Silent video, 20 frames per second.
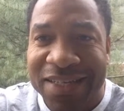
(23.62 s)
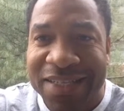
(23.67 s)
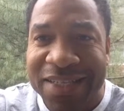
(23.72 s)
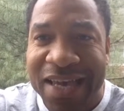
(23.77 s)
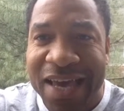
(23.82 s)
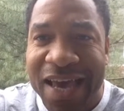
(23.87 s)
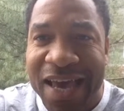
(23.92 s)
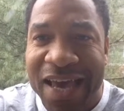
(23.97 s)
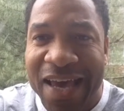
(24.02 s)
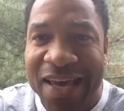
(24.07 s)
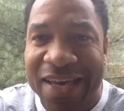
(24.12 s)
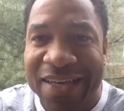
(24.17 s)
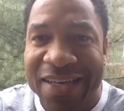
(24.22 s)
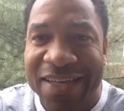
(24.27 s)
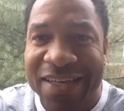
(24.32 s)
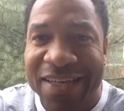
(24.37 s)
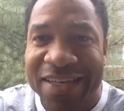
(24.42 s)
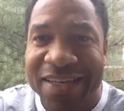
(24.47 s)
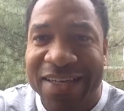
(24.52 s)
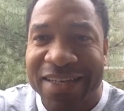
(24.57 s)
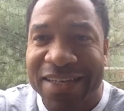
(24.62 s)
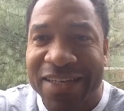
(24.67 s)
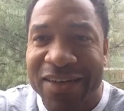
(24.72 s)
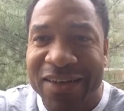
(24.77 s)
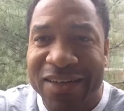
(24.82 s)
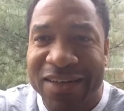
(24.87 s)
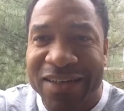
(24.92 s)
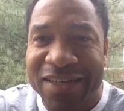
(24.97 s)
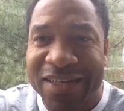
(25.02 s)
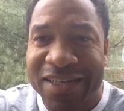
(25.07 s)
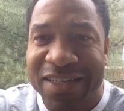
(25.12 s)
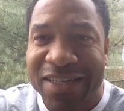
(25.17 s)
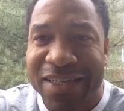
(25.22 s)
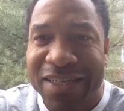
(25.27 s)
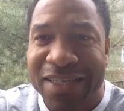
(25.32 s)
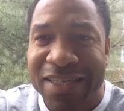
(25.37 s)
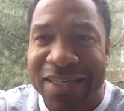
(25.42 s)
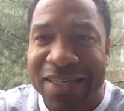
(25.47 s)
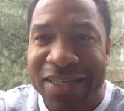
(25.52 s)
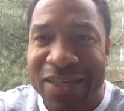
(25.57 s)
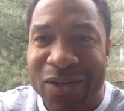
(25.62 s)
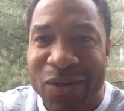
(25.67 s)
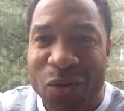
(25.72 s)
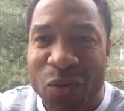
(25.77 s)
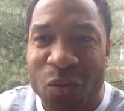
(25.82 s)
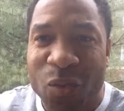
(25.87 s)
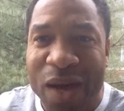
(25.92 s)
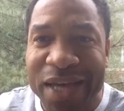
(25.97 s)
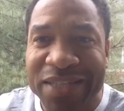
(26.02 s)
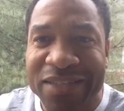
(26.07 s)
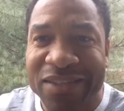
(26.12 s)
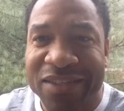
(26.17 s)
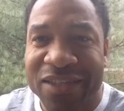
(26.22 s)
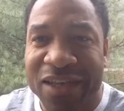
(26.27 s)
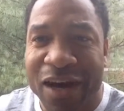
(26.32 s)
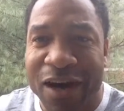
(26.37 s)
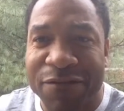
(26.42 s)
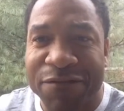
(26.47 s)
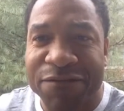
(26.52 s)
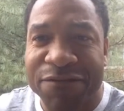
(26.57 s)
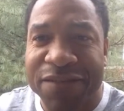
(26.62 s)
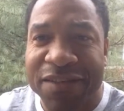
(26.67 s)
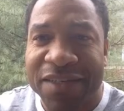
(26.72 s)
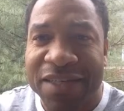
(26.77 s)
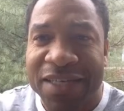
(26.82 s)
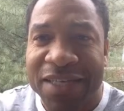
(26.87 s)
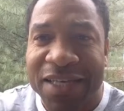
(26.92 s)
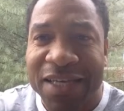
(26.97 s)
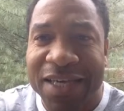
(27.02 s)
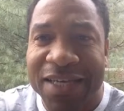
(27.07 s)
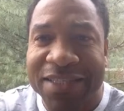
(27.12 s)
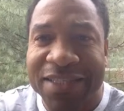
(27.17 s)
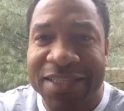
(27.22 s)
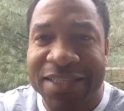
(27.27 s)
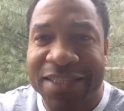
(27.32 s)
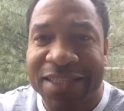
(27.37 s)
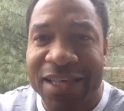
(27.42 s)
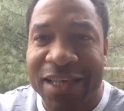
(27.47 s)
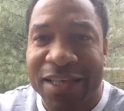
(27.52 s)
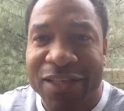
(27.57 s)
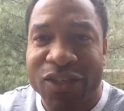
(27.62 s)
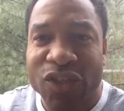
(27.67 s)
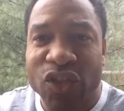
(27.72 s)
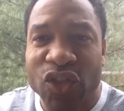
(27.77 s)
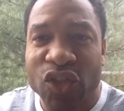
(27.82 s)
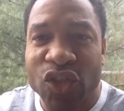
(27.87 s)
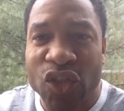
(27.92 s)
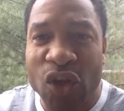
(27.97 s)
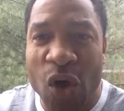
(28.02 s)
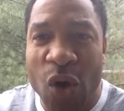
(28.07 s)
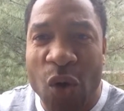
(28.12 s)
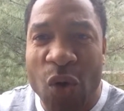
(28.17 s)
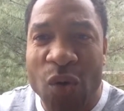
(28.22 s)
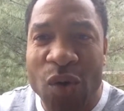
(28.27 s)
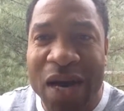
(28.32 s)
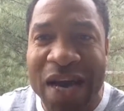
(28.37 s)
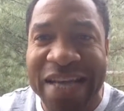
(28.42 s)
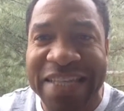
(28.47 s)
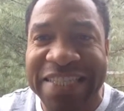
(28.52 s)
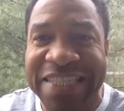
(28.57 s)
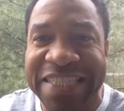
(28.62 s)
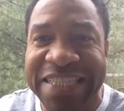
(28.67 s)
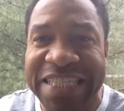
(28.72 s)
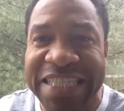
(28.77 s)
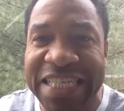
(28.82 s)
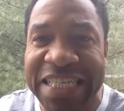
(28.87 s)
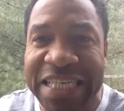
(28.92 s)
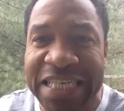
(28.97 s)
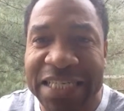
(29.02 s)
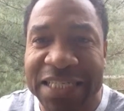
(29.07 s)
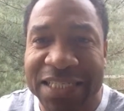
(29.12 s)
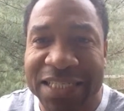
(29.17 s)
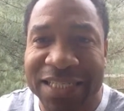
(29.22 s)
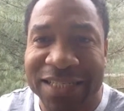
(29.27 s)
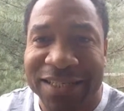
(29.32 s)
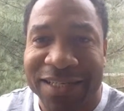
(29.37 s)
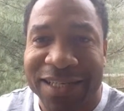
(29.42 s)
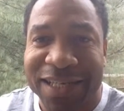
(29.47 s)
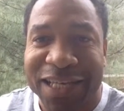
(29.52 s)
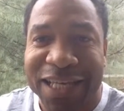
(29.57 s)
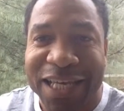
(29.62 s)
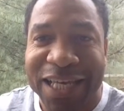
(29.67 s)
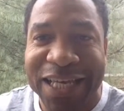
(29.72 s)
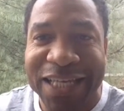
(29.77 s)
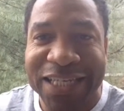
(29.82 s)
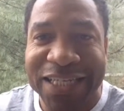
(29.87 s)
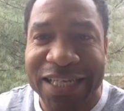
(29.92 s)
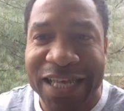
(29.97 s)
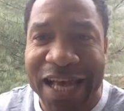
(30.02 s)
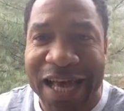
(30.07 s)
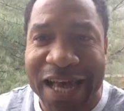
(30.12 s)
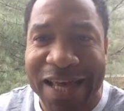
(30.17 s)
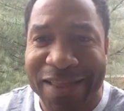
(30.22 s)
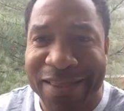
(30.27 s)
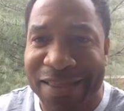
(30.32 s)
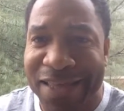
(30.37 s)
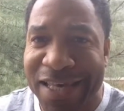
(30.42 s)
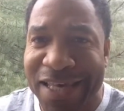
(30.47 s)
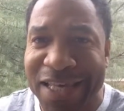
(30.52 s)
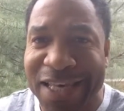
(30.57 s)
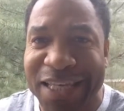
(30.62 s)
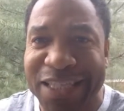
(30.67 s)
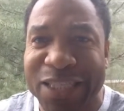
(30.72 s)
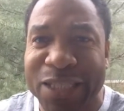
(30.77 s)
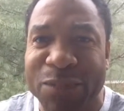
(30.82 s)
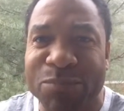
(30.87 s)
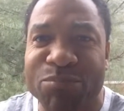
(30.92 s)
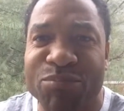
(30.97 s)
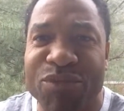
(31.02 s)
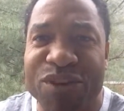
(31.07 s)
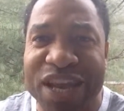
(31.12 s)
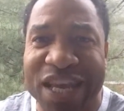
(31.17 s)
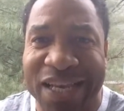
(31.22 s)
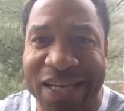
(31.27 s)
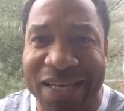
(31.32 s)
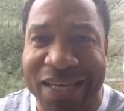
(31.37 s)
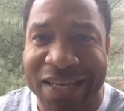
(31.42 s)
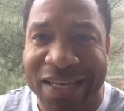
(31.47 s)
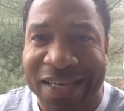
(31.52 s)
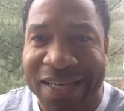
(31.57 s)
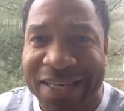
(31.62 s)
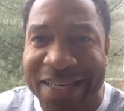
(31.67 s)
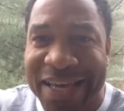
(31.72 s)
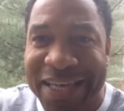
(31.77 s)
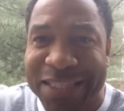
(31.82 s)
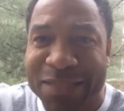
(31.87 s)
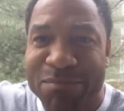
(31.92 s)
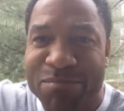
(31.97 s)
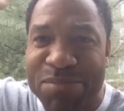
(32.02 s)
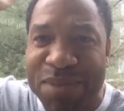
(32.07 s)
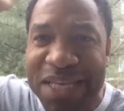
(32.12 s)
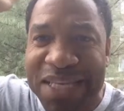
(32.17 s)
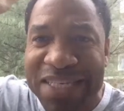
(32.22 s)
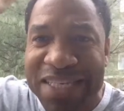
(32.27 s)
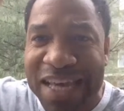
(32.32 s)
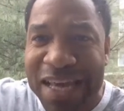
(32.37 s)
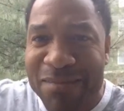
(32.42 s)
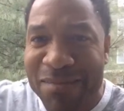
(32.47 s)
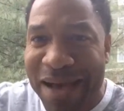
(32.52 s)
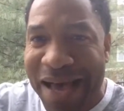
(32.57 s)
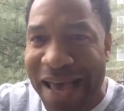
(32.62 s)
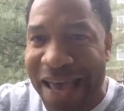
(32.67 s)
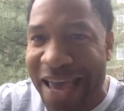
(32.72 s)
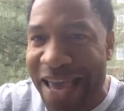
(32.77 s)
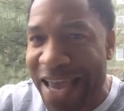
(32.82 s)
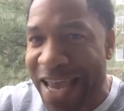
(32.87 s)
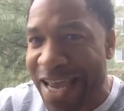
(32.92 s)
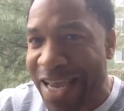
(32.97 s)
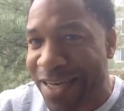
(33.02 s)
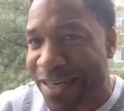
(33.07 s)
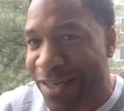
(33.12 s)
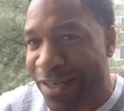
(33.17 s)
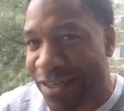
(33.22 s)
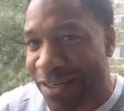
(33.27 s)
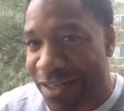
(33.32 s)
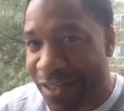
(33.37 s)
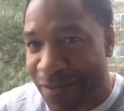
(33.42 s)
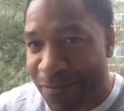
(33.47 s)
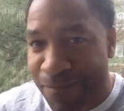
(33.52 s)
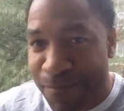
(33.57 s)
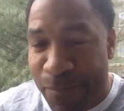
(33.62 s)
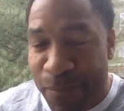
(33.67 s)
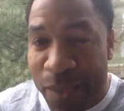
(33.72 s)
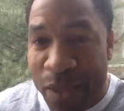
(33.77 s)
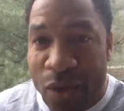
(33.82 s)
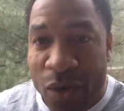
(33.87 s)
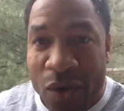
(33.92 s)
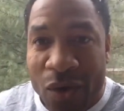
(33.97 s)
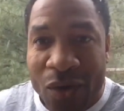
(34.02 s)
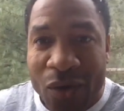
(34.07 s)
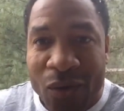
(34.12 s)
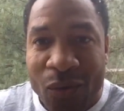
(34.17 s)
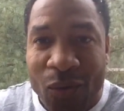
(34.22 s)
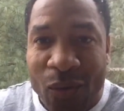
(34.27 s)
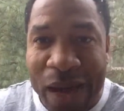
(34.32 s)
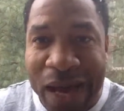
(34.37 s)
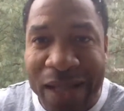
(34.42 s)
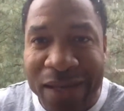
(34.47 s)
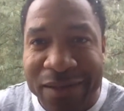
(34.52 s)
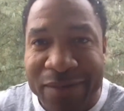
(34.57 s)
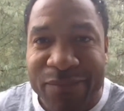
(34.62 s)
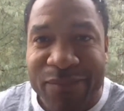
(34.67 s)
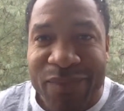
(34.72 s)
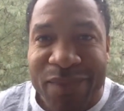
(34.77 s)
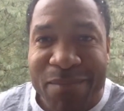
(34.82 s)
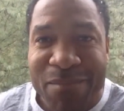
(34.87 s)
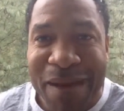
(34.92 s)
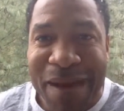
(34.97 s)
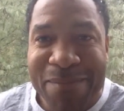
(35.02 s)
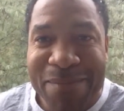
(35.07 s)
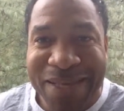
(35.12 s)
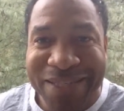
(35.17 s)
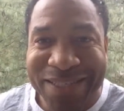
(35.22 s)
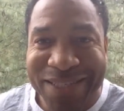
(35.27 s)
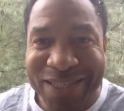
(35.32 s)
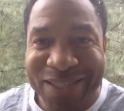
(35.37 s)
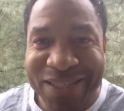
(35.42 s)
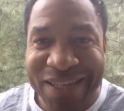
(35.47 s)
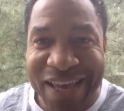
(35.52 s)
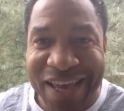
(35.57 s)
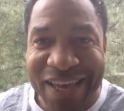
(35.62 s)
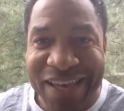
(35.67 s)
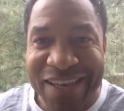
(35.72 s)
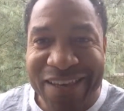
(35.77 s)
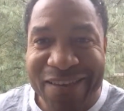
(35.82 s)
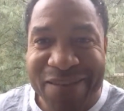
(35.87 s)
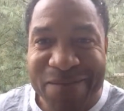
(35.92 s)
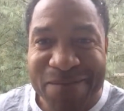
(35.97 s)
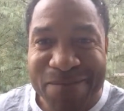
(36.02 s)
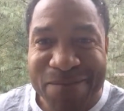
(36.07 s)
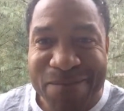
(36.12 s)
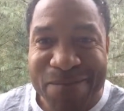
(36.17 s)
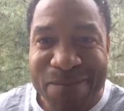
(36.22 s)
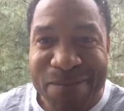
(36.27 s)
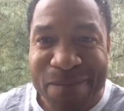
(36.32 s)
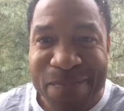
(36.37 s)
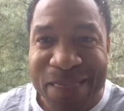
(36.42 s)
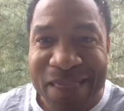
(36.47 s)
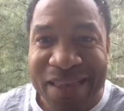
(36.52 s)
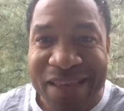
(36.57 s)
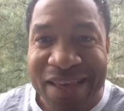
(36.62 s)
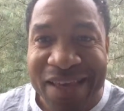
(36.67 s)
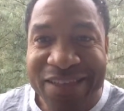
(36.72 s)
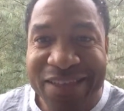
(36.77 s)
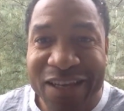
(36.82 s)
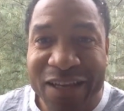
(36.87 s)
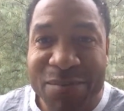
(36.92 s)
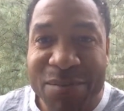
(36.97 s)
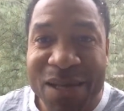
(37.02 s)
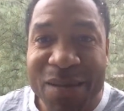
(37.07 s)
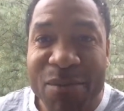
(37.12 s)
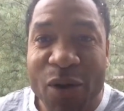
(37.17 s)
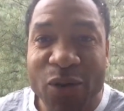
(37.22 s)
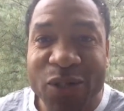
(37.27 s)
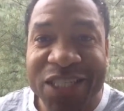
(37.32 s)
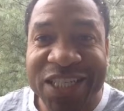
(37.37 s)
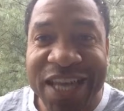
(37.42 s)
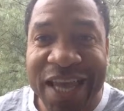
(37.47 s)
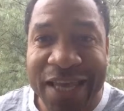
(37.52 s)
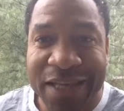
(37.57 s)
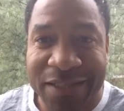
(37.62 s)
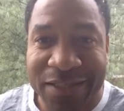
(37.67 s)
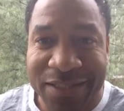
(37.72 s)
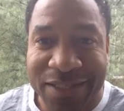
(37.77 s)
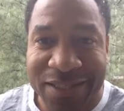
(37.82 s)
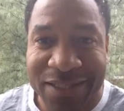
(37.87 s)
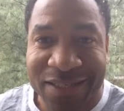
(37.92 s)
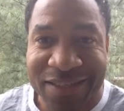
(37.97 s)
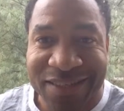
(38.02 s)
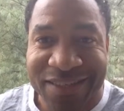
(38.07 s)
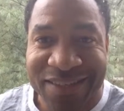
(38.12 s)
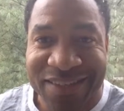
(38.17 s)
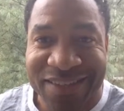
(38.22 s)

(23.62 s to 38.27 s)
Yeah, look. White stuff. It's snow and sleet in, I think, it's spring. Yeah, it's beating on my head. Look. Well, my message today is going to be about change.